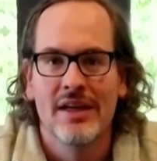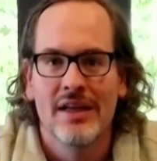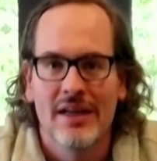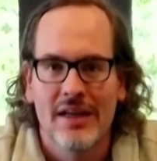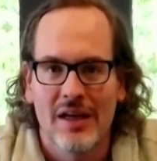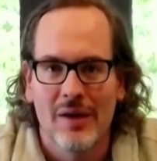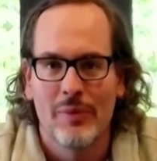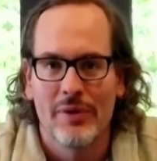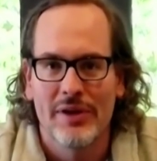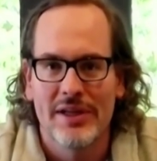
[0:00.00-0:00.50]

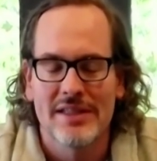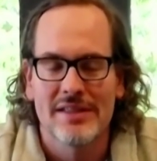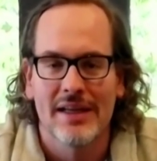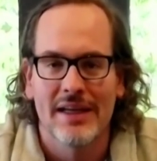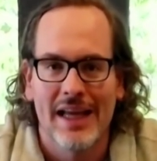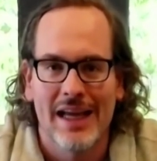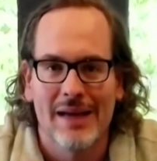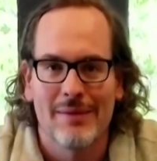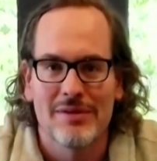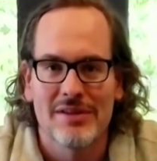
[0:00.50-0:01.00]
Companies like
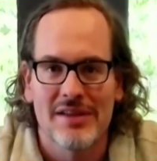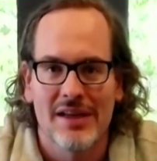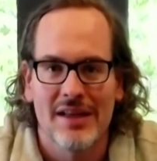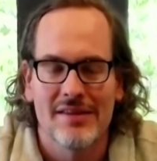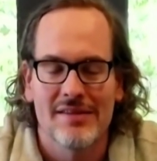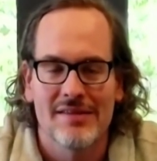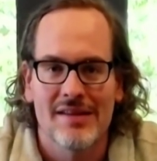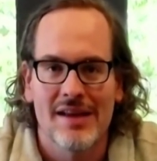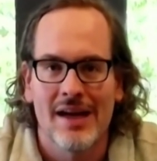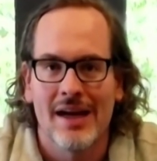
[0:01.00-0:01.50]
Amazon
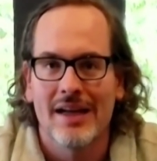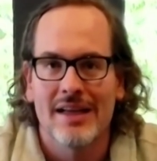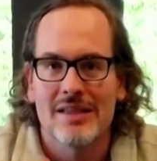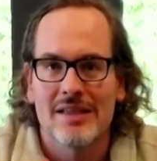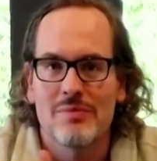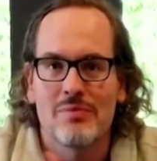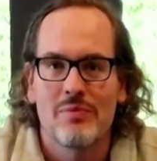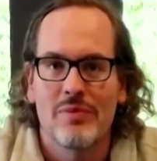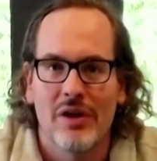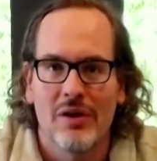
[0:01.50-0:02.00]
stock is,
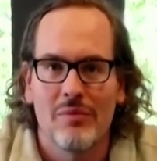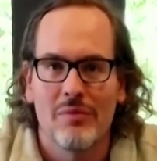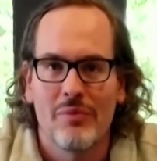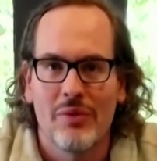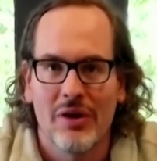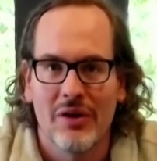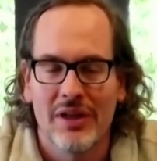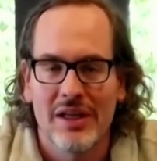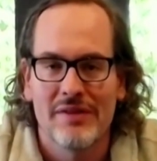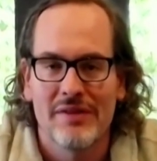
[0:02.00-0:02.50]
you know,
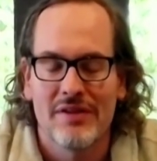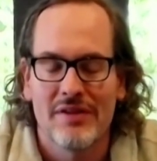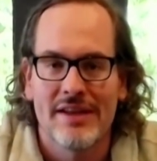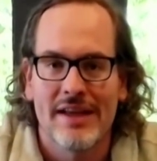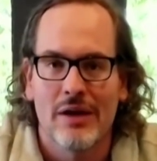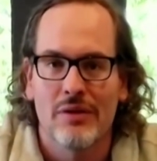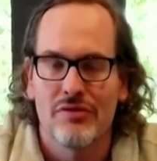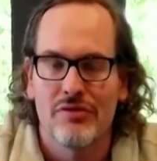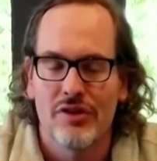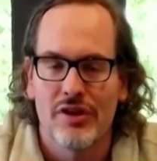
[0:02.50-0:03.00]
barely even
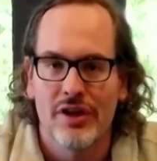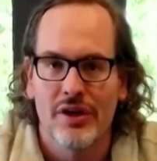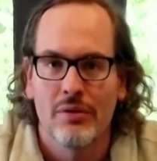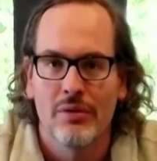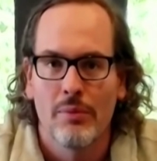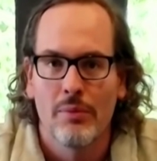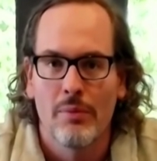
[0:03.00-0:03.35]
down for the year.